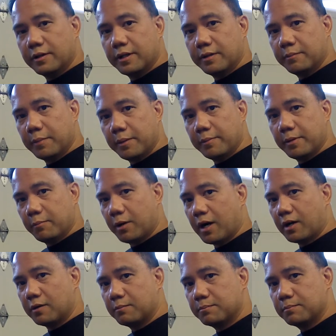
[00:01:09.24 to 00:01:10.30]
then maybe the
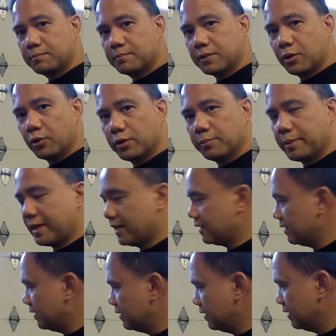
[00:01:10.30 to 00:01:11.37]
bottom, the oil pan,
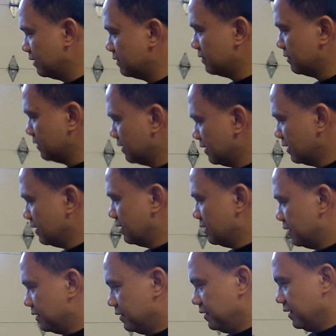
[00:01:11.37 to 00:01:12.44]
and then
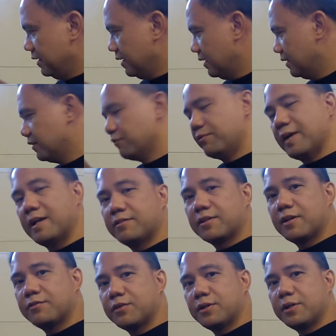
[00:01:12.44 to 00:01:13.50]
the valve
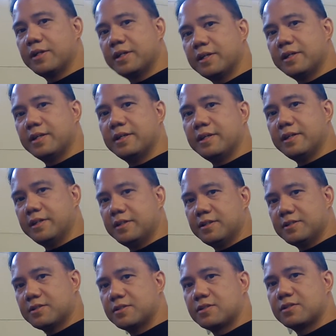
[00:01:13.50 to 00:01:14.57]
cover
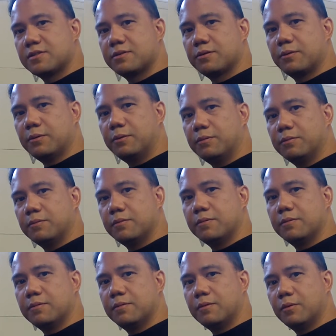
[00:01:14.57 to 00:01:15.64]
is
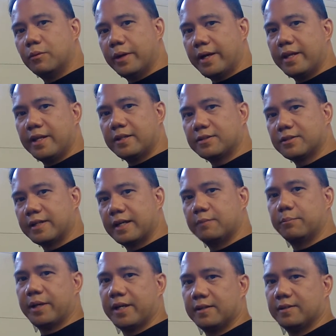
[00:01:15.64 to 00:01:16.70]
waiting to get
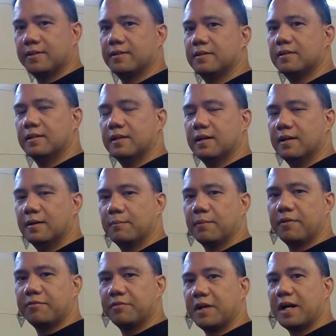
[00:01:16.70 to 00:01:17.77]
painted.
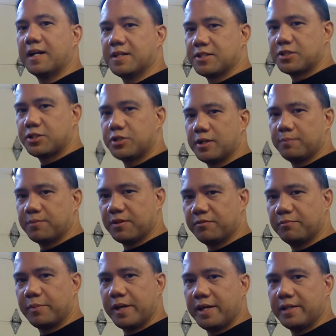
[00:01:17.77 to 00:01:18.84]
I've got it stripped
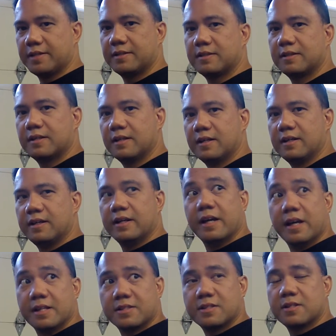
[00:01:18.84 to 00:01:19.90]
of paint.
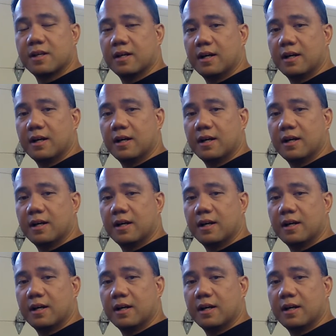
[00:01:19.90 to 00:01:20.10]
It's